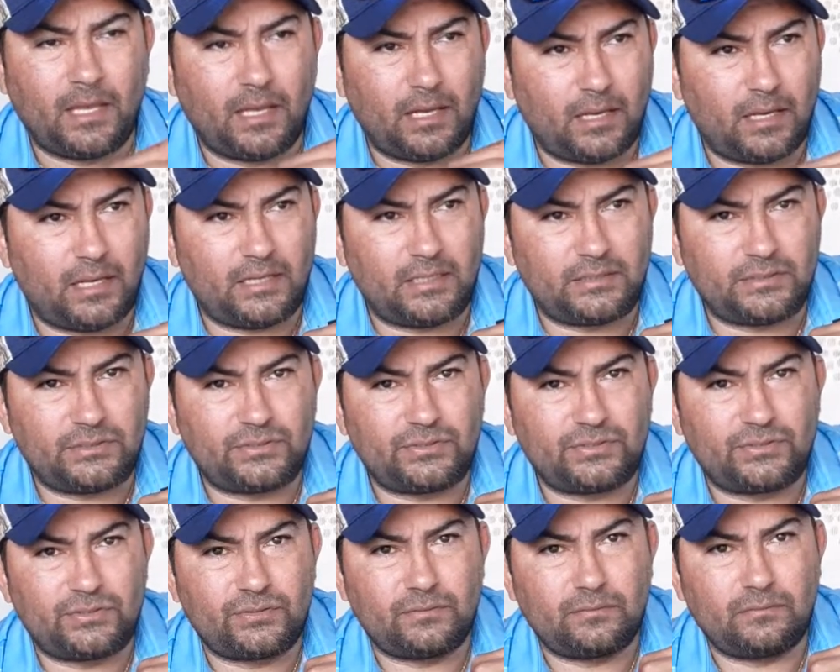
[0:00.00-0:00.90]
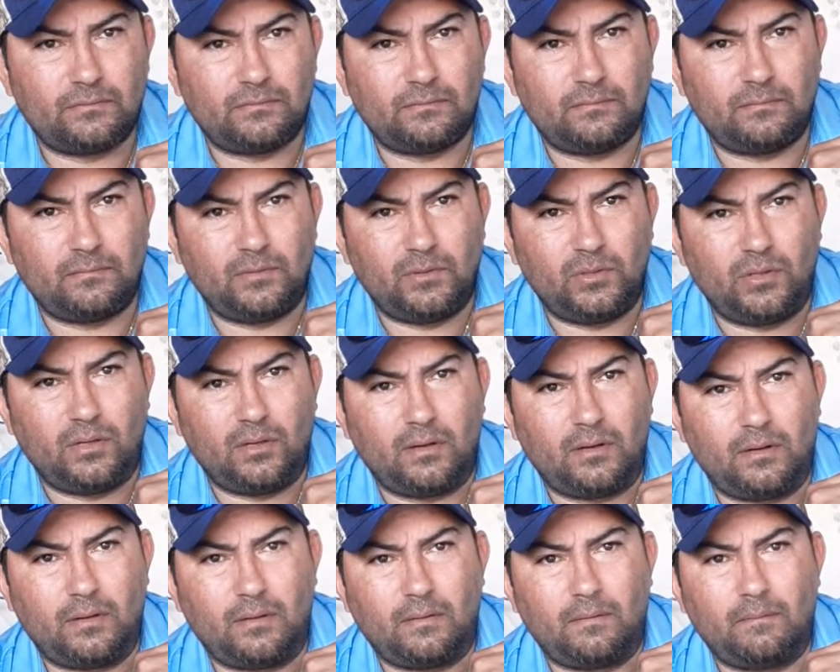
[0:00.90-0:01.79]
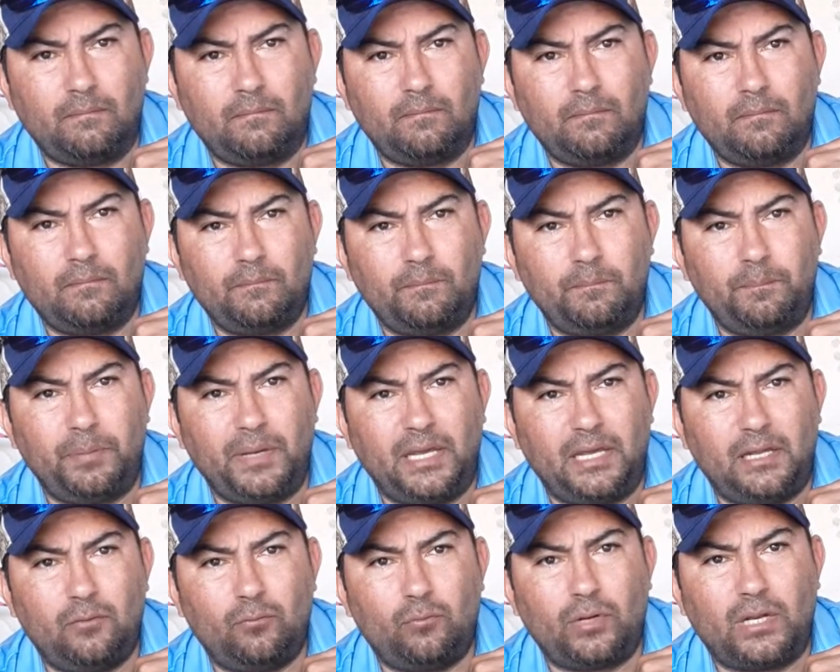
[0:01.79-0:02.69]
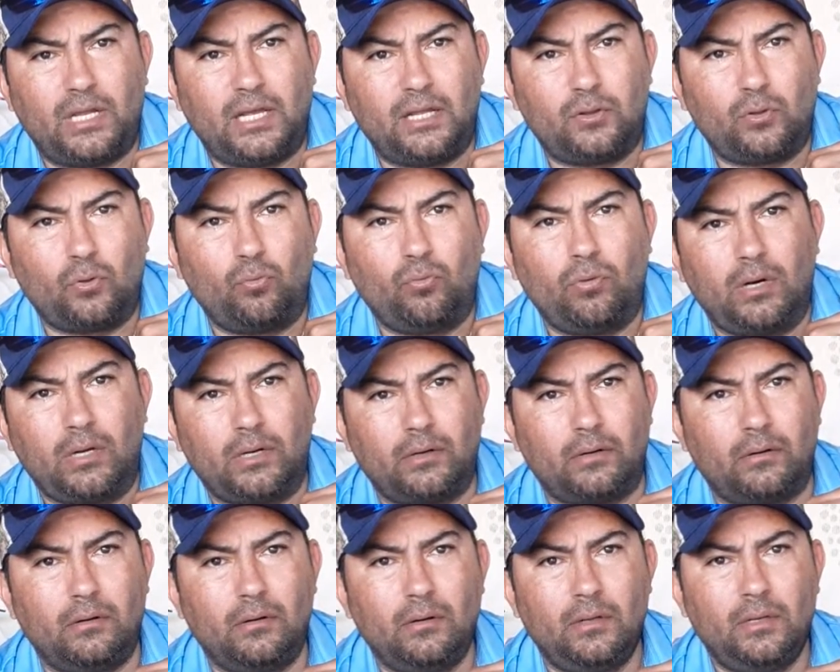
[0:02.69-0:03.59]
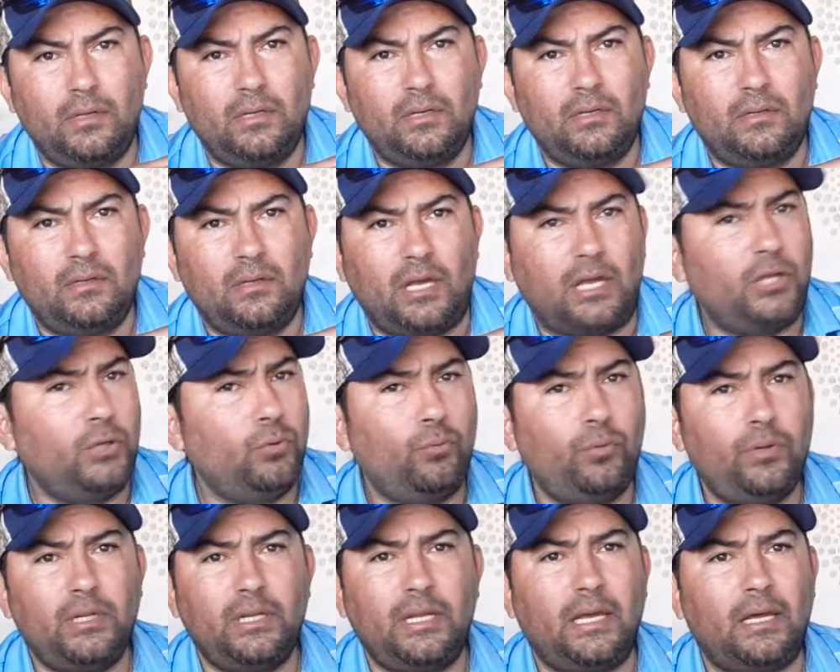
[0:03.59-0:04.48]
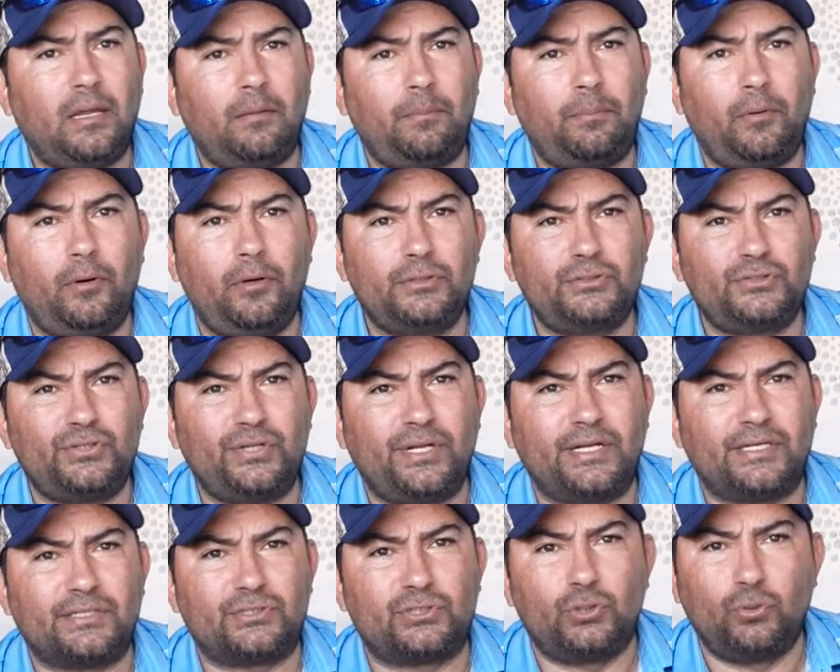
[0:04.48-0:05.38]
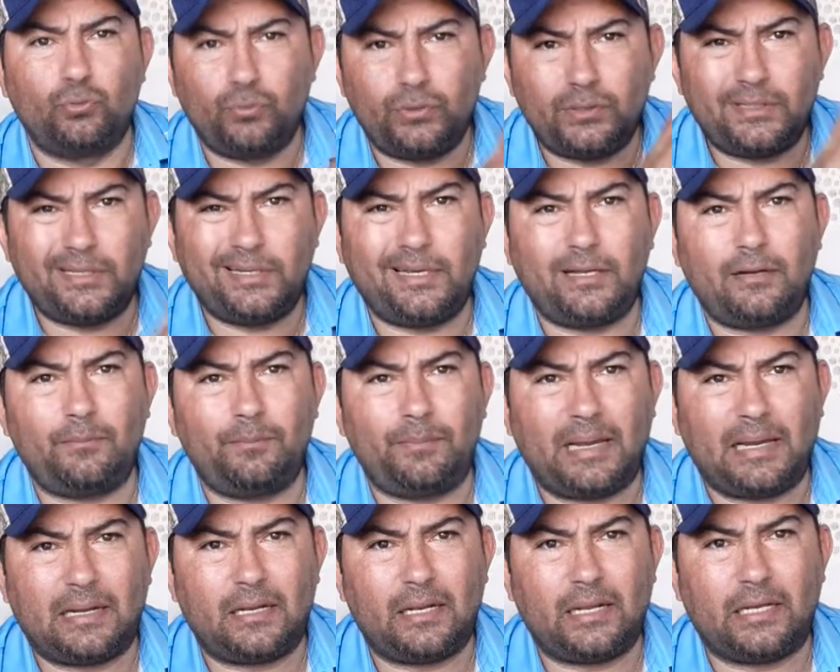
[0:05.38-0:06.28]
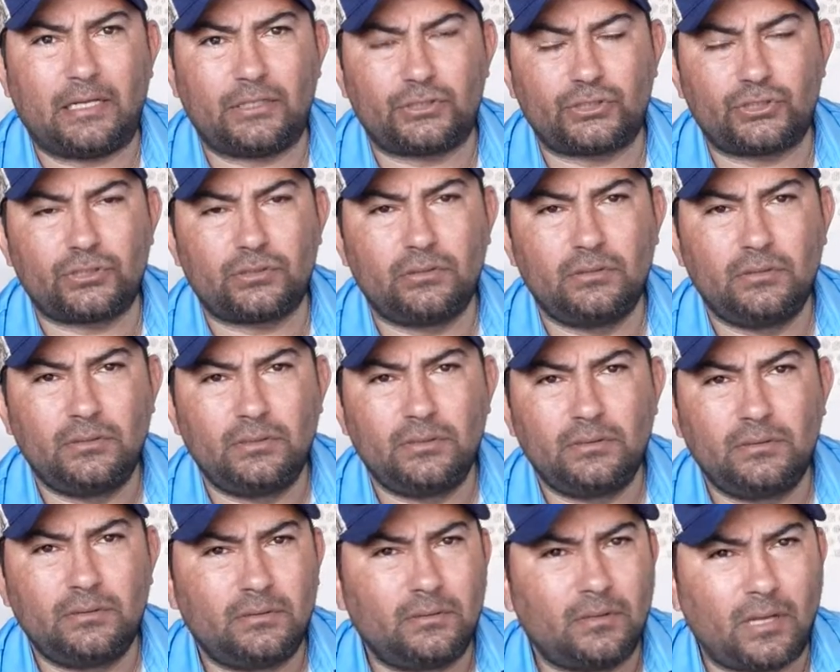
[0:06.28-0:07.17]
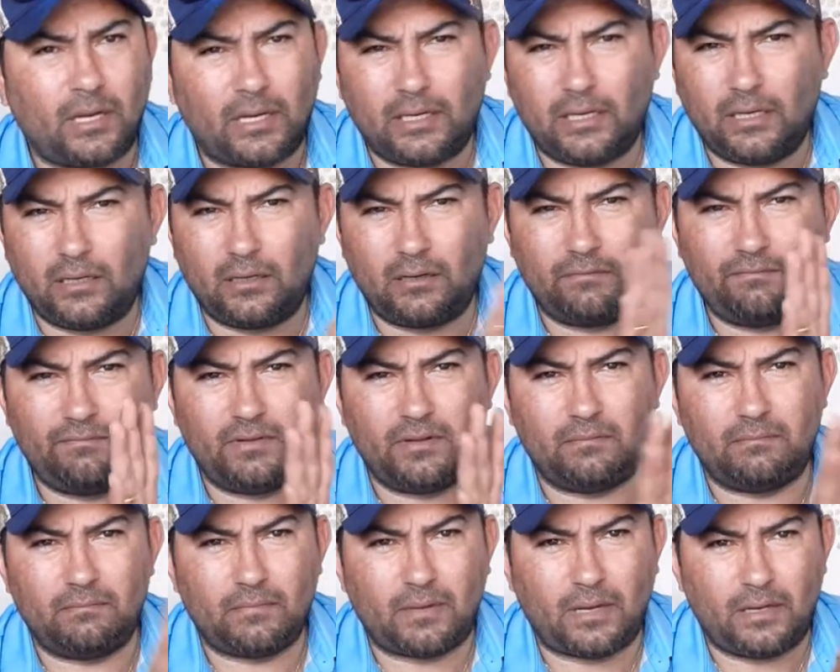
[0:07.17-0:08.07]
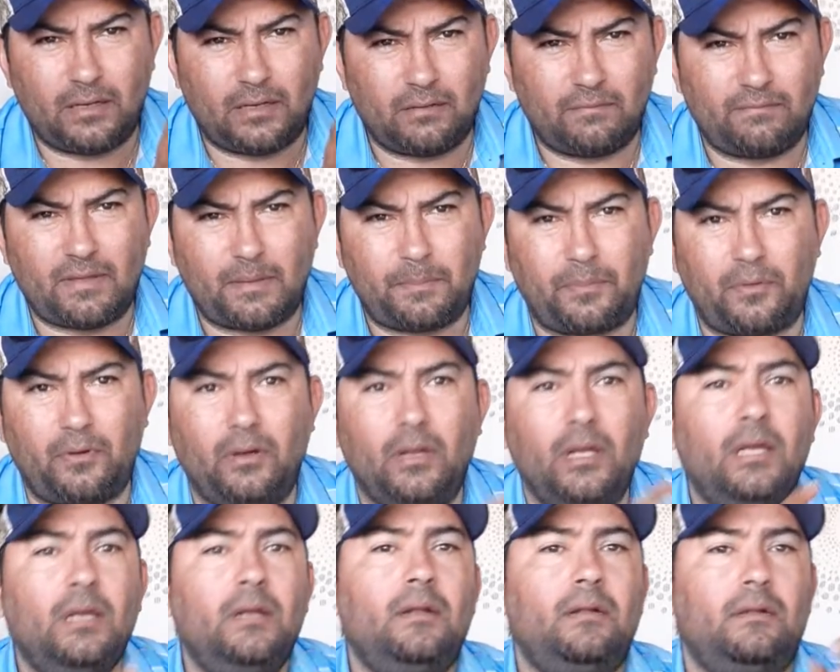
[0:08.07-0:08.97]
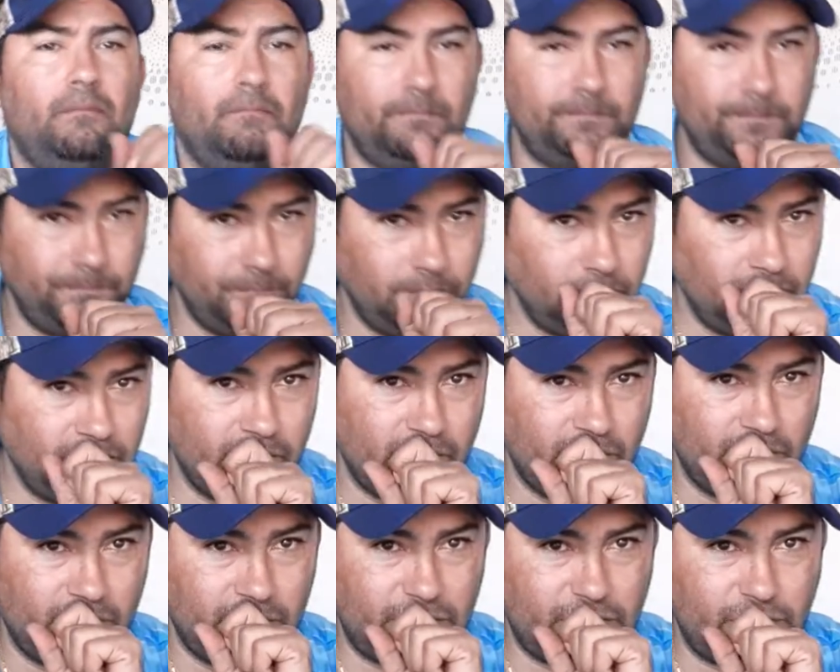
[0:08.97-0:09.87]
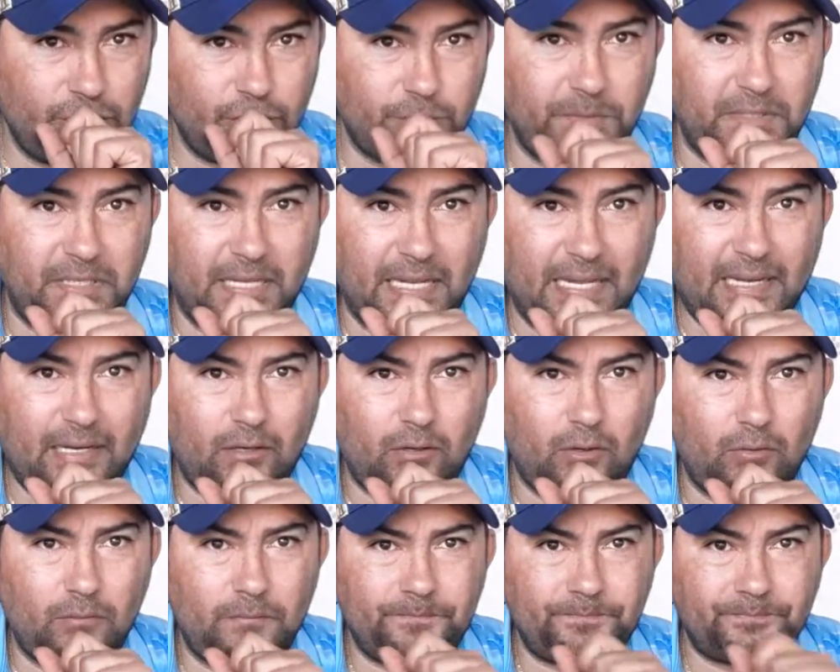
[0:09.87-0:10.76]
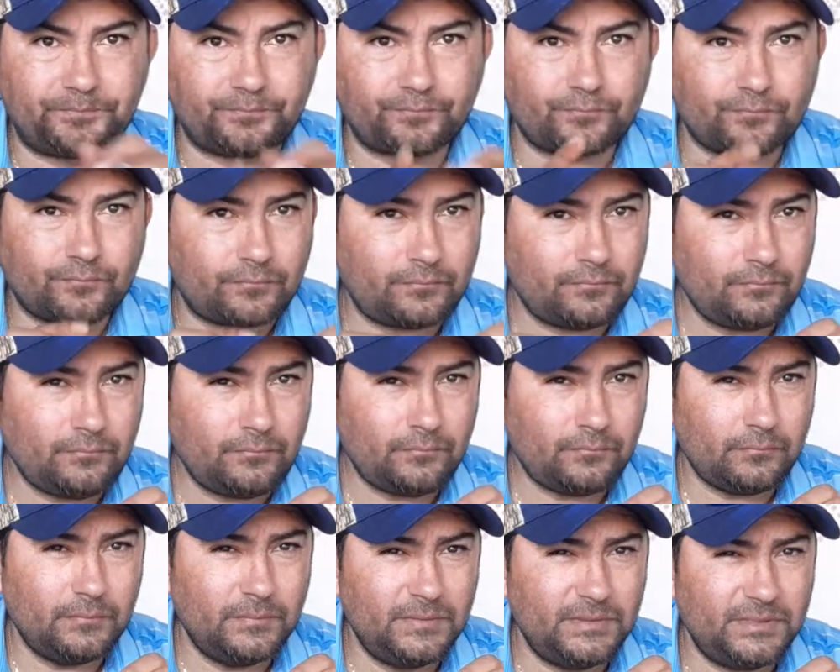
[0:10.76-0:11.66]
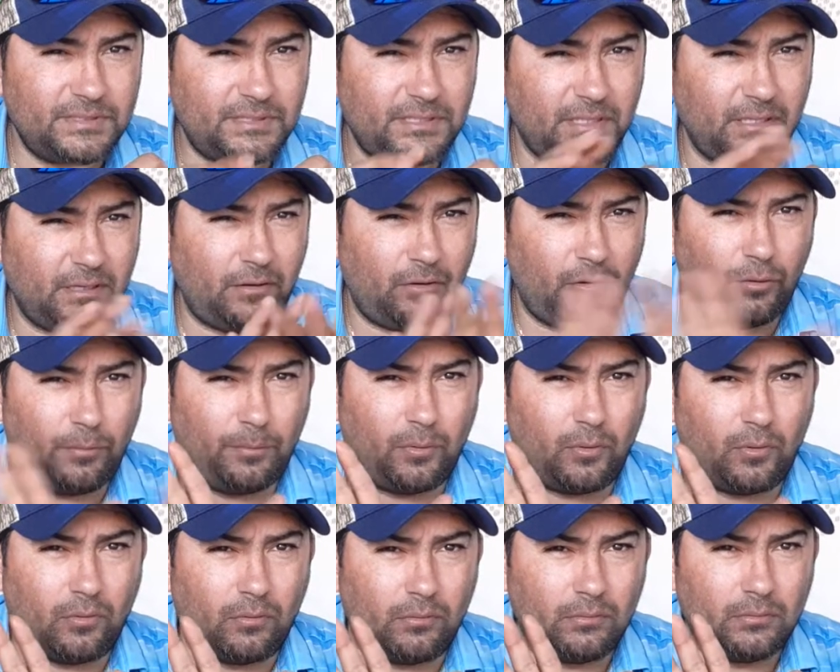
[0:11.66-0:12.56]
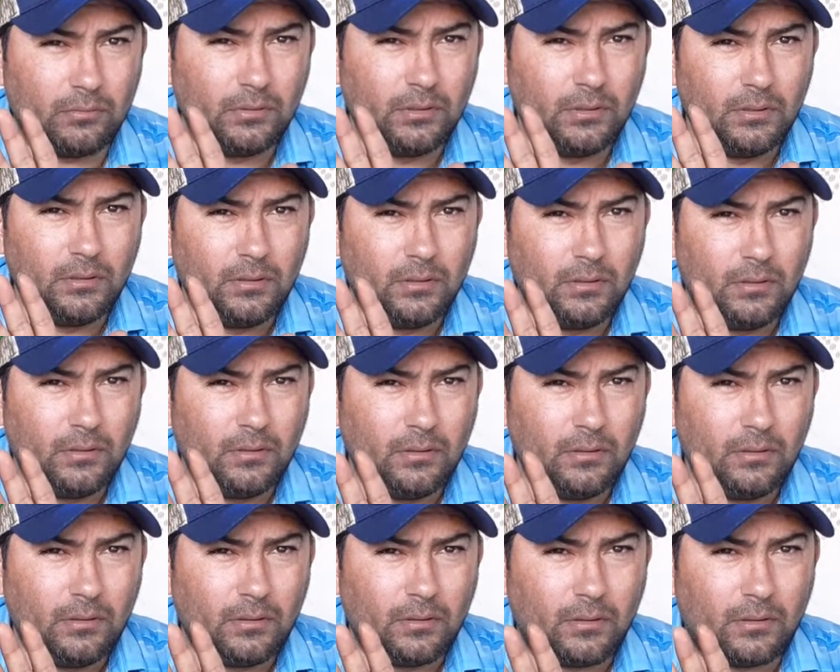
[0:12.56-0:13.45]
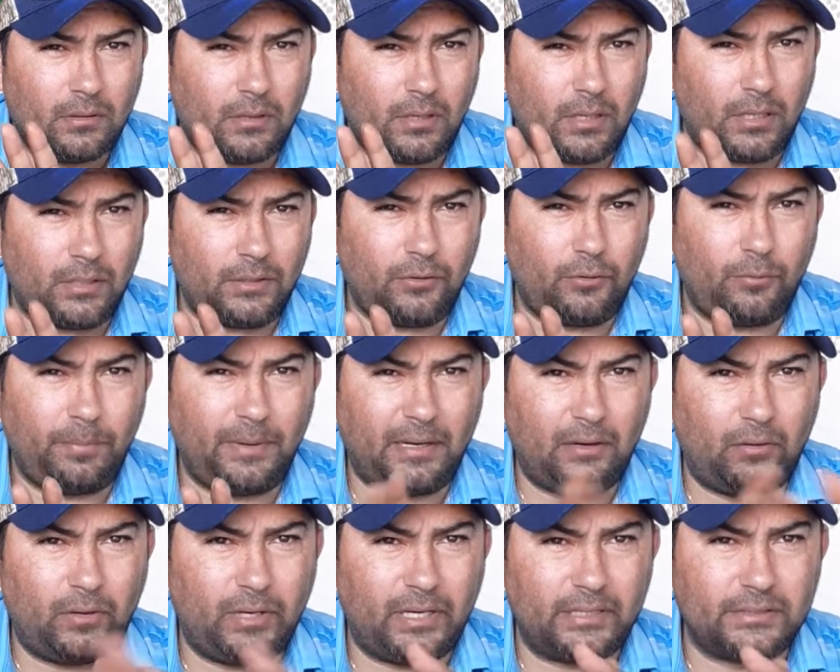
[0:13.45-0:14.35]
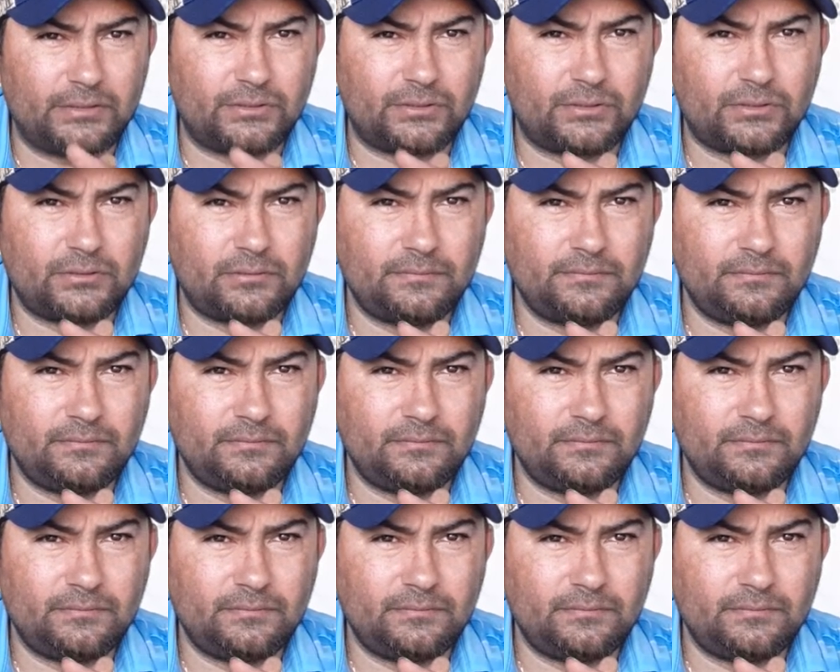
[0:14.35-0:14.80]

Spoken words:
as the bait would hit the water, and you wouldn't get a bird's nest. You wouldn't get a backlash. I loved it. I love that part. Excuse me. Now, terrible on their bearings.